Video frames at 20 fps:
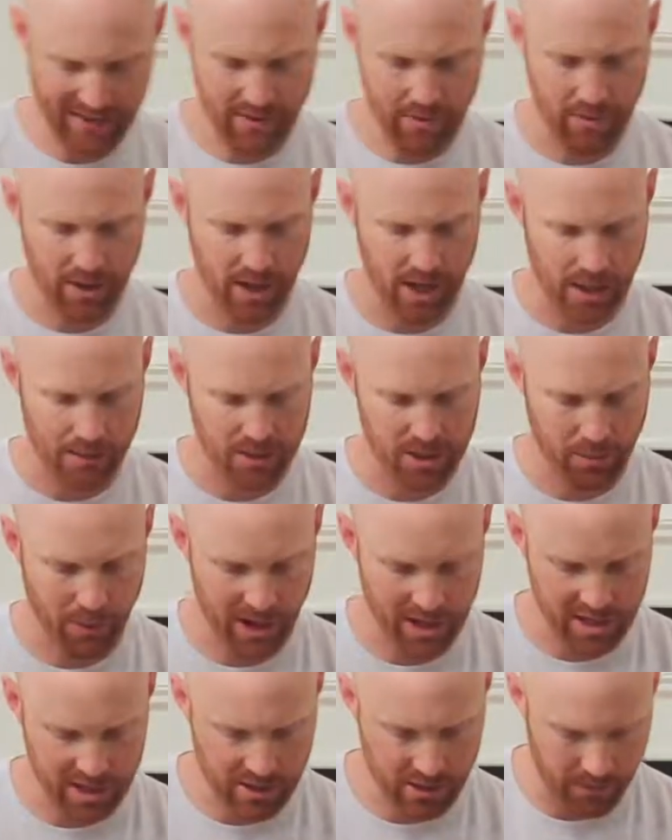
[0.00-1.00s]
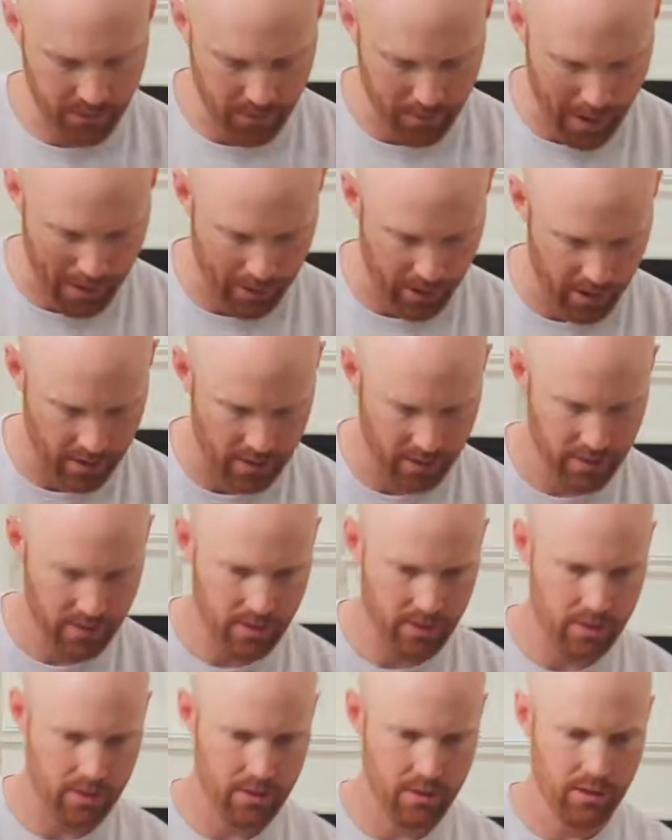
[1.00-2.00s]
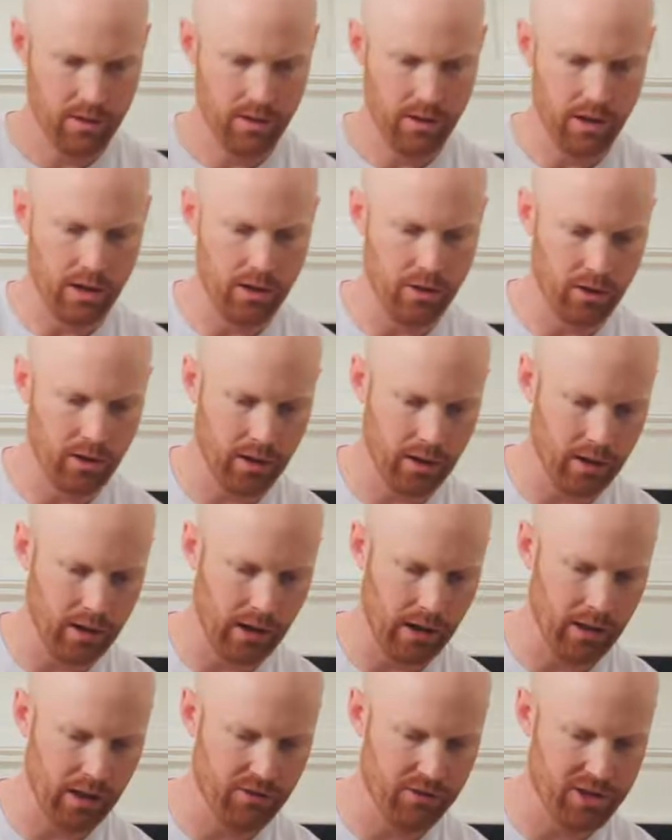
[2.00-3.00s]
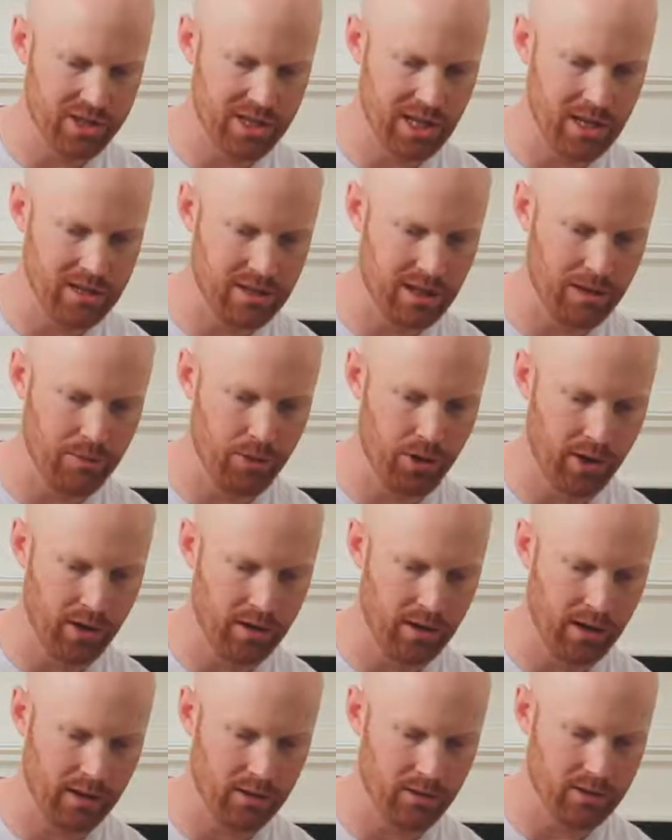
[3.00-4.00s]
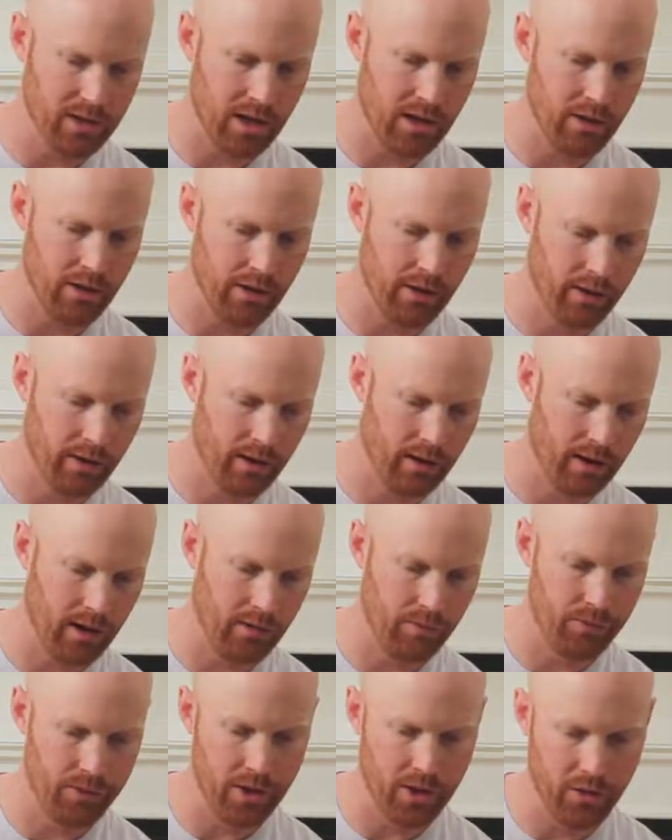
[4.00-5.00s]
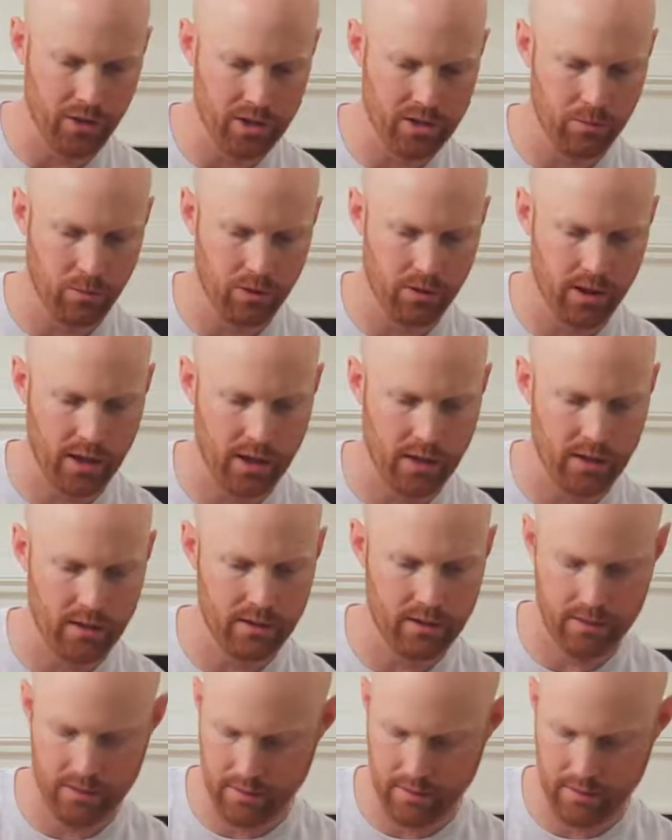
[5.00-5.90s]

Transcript: of a medium spice pepper. And you can, I leave the seeds in, but you can take those out, it'll kind of decrease more of the heat.